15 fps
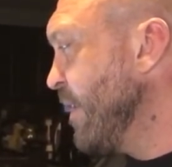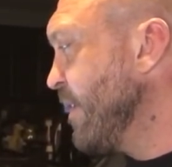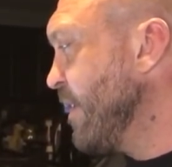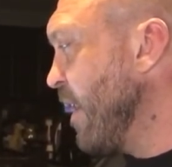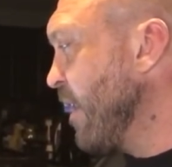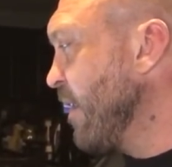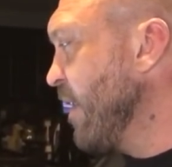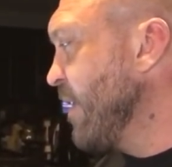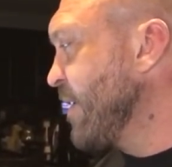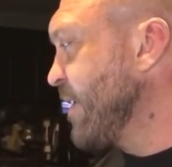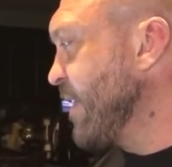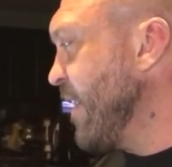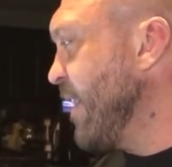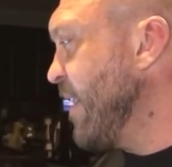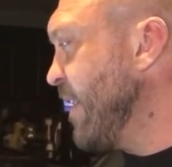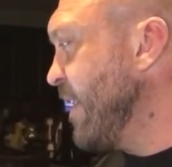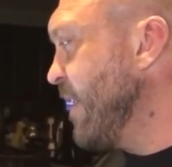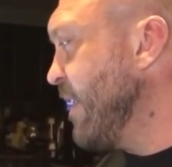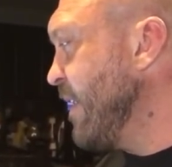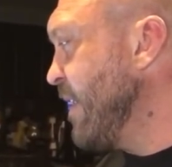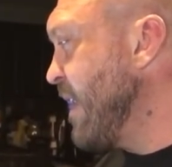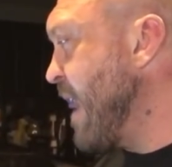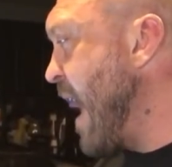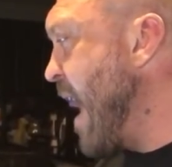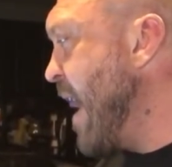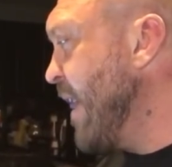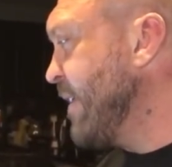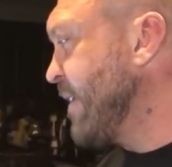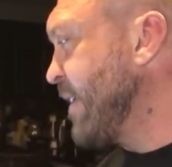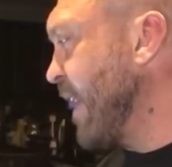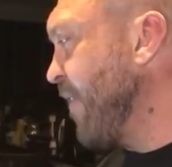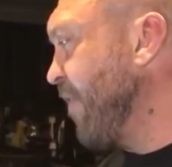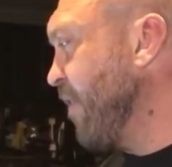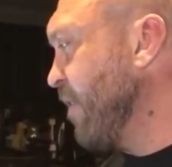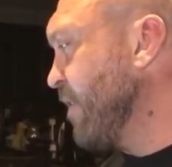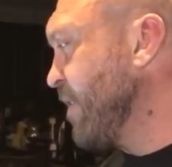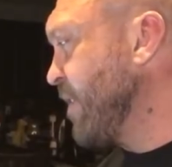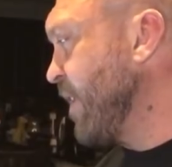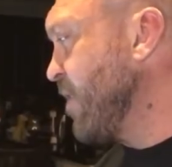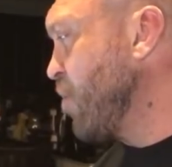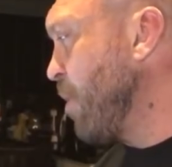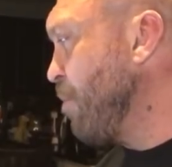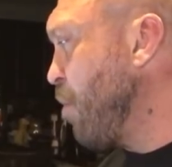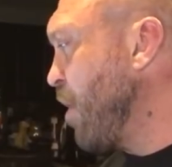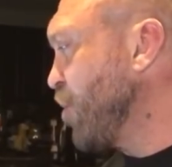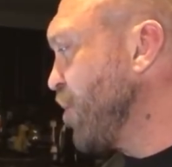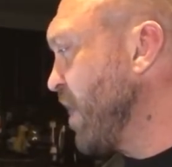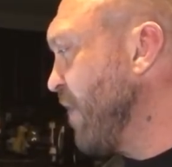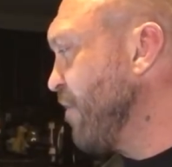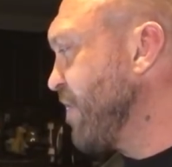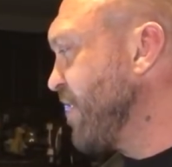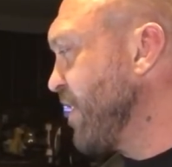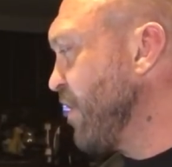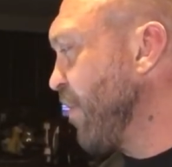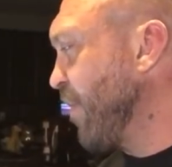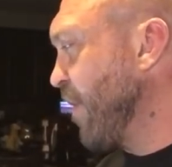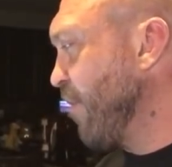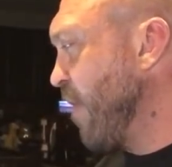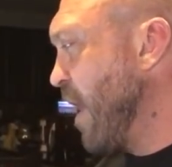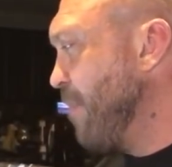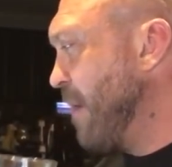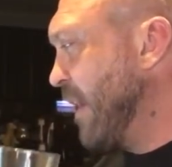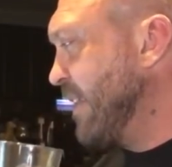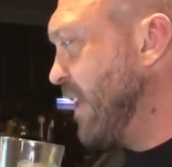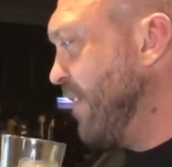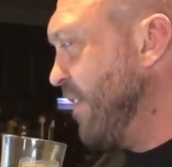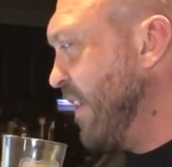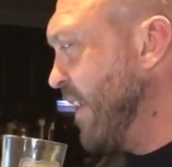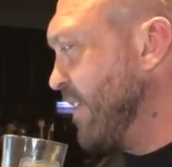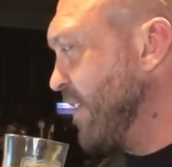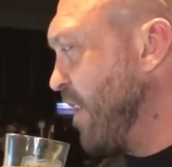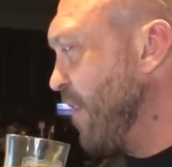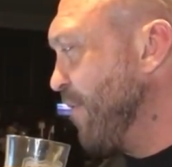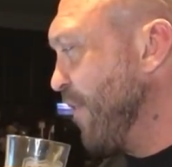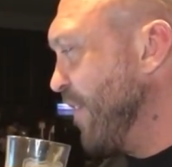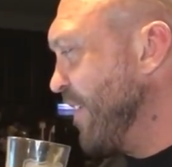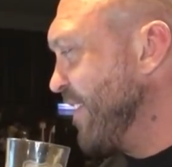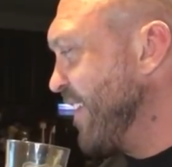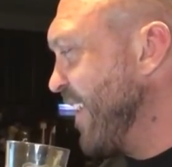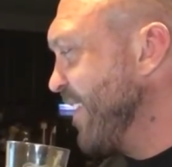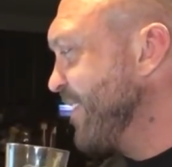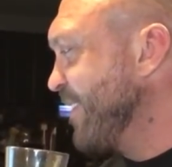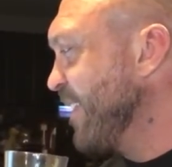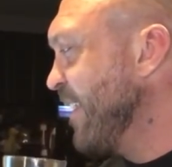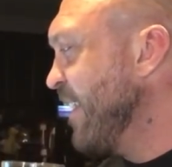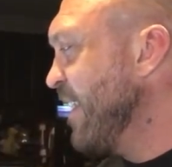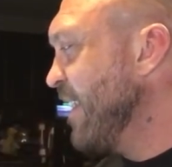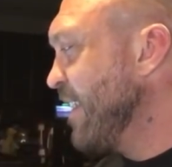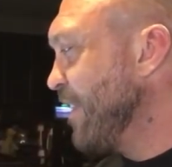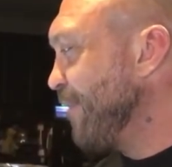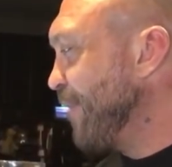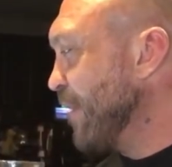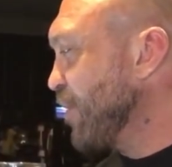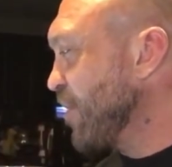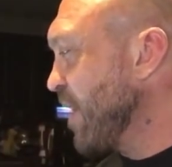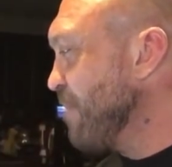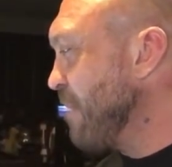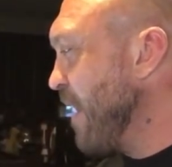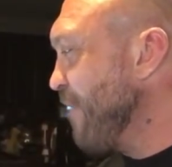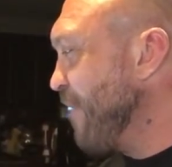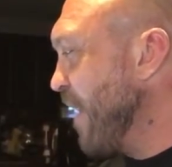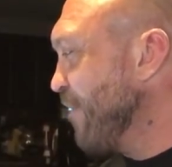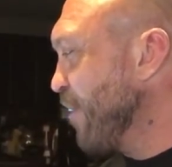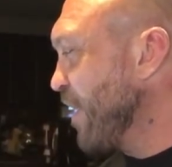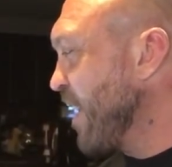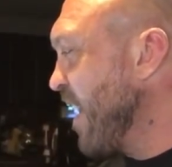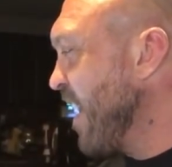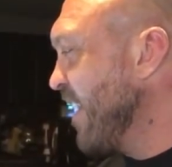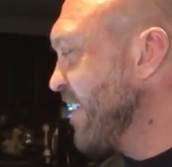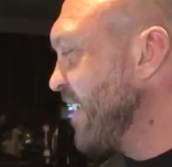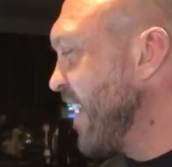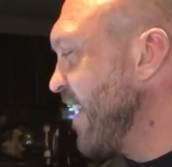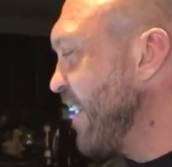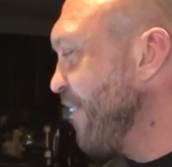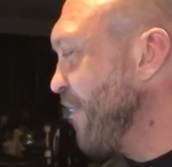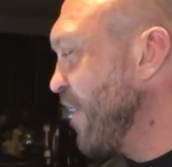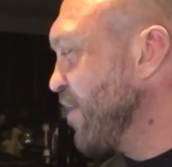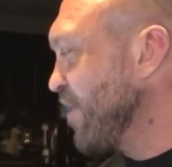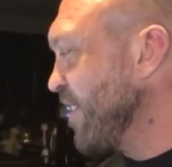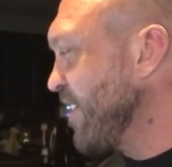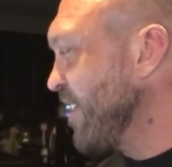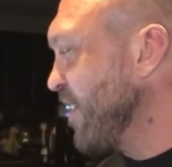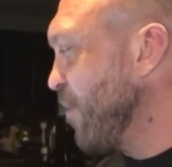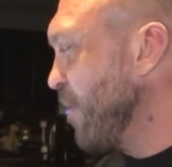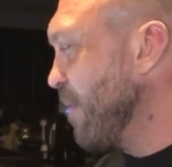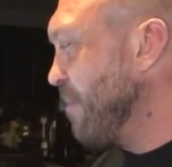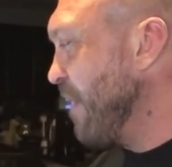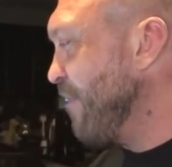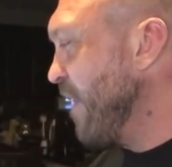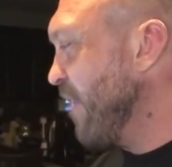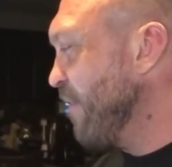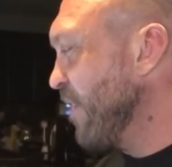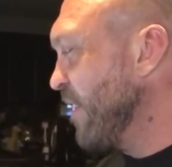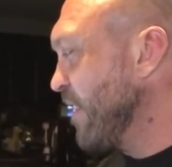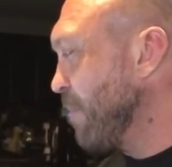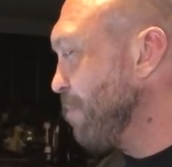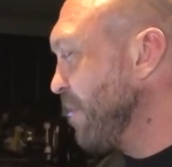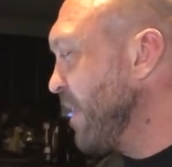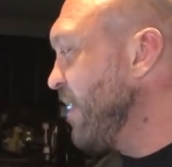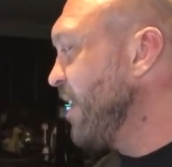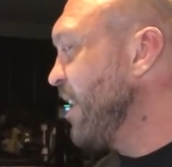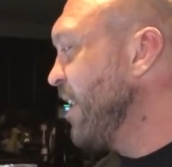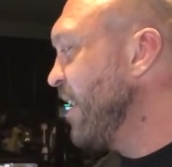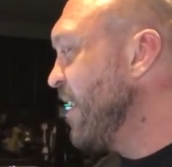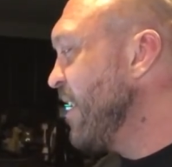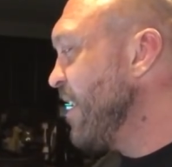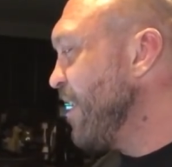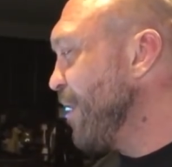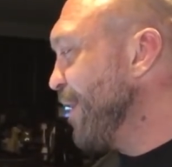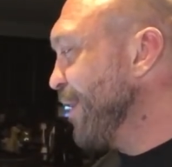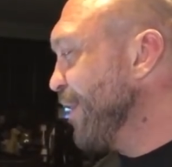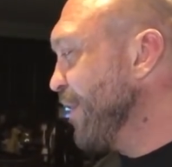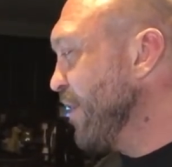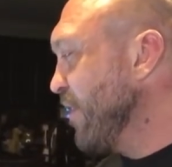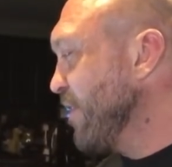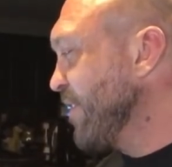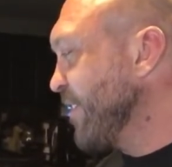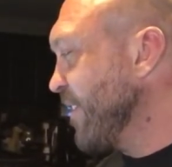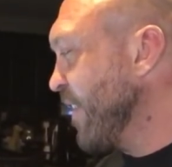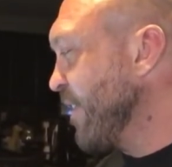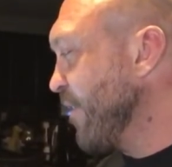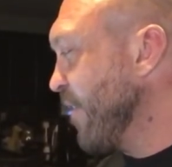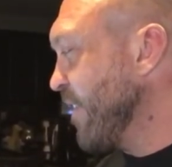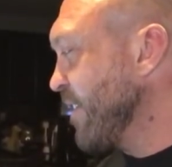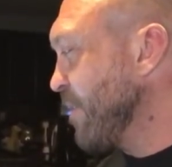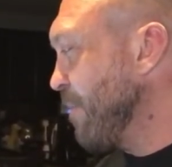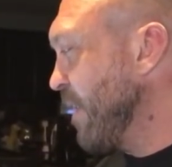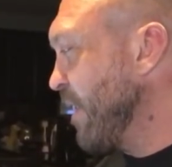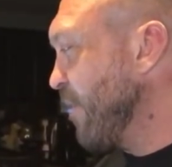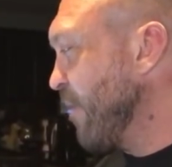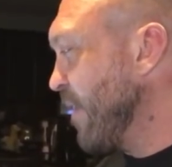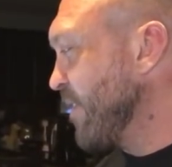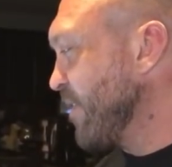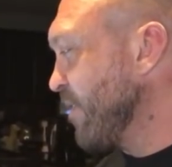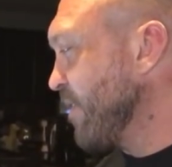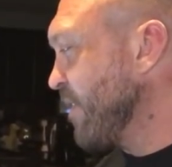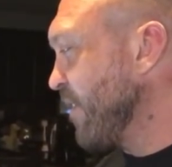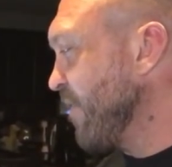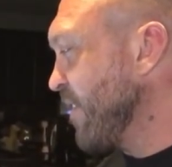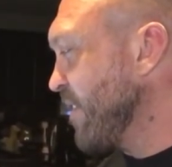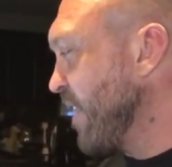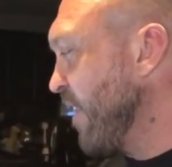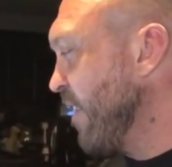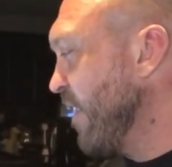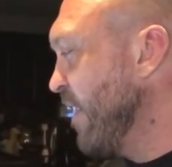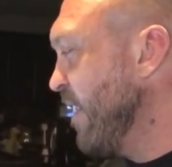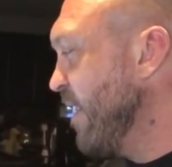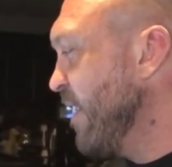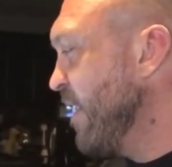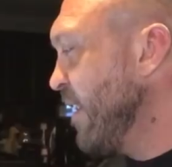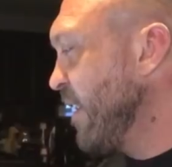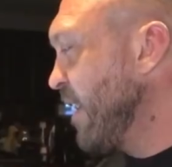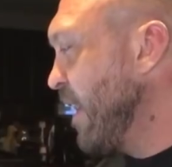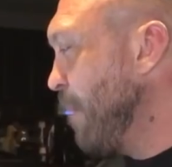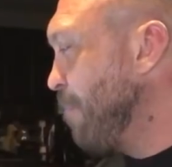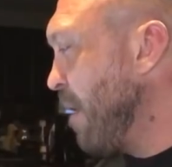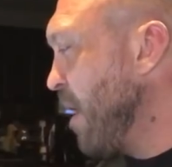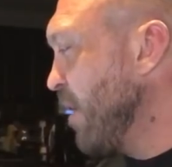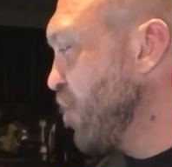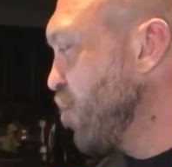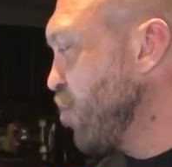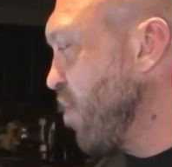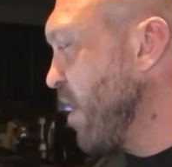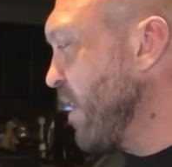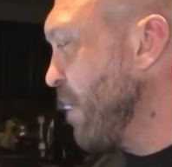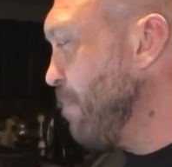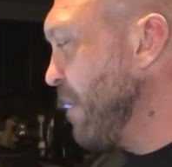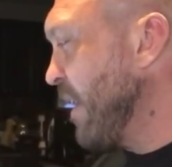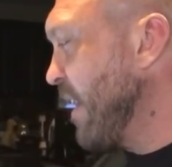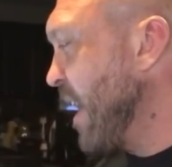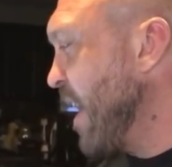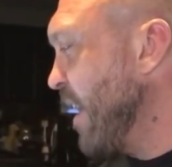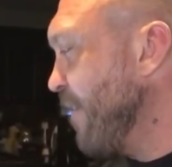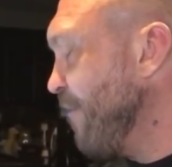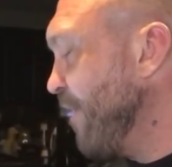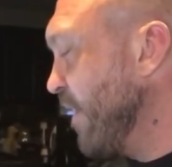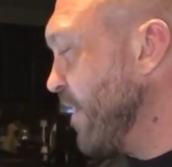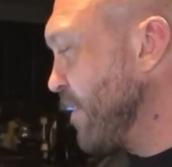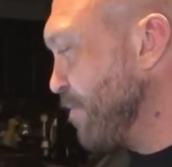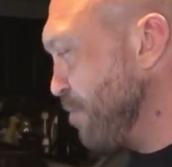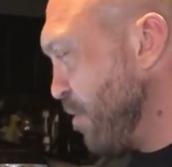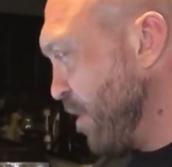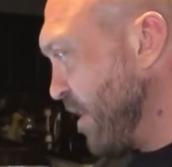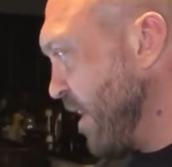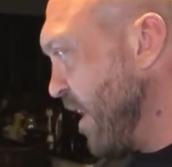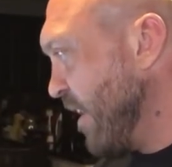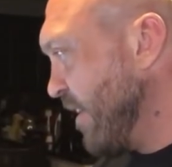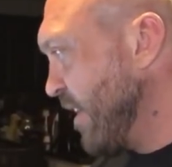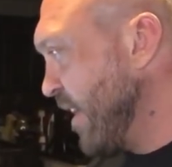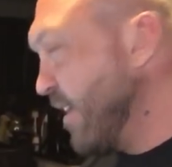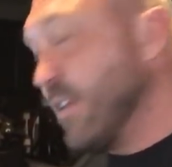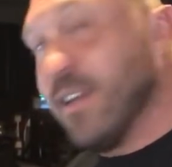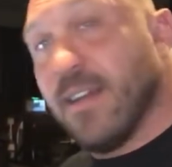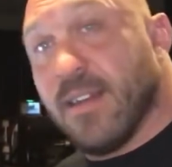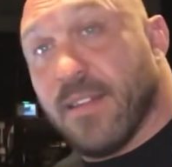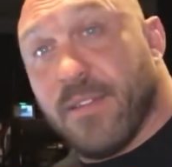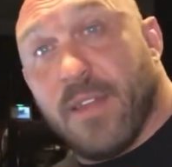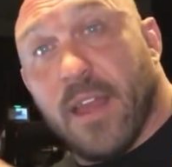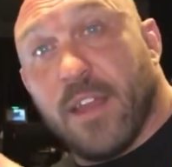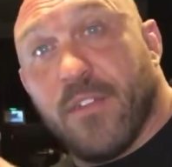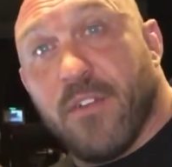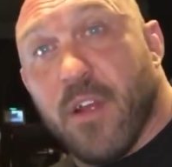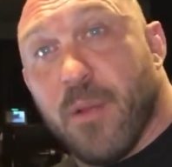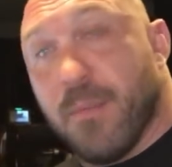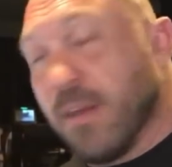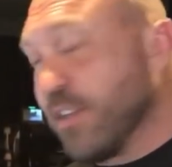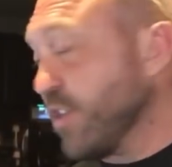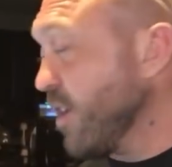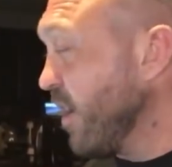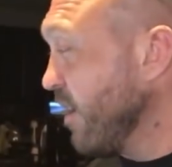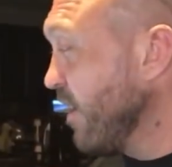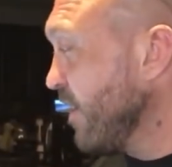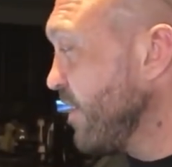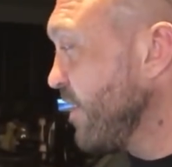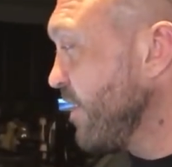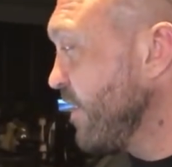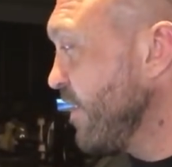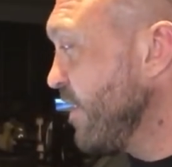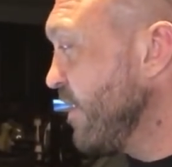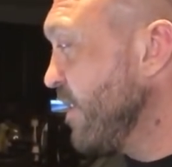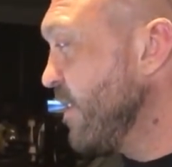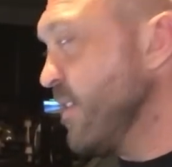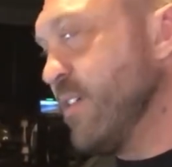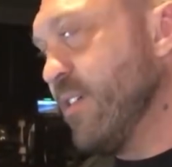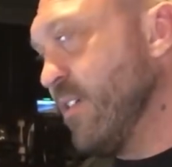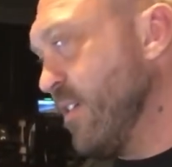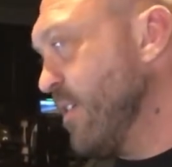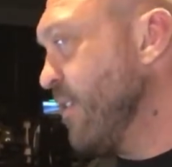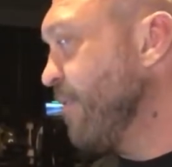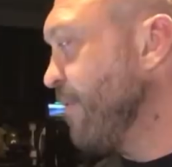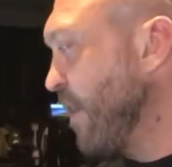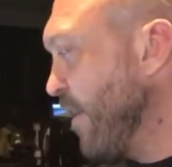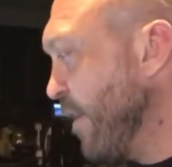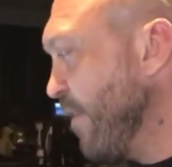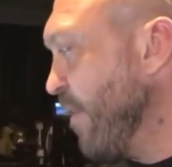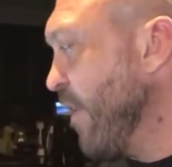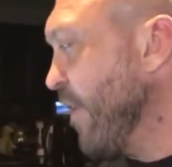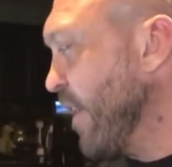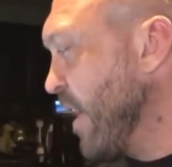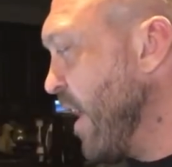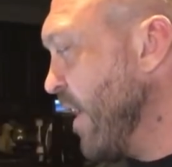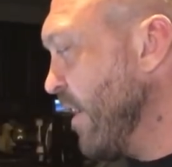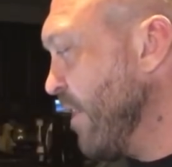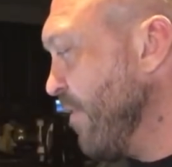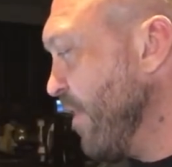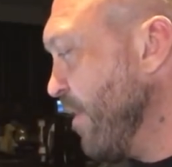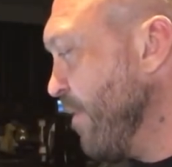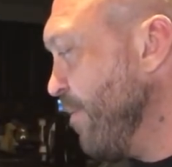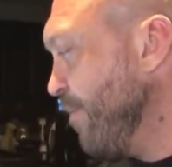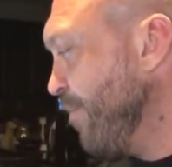Douglas Nysether says, I'm watching every single thing Ryback TV has to offer these days. Officially my favorite content and officially still one of my favorite and completely underused and underestimated wrestlers of this era. Keep on trucking, big guy, and feed us more content. Thank you very much, Douglas. Very, very kind of you.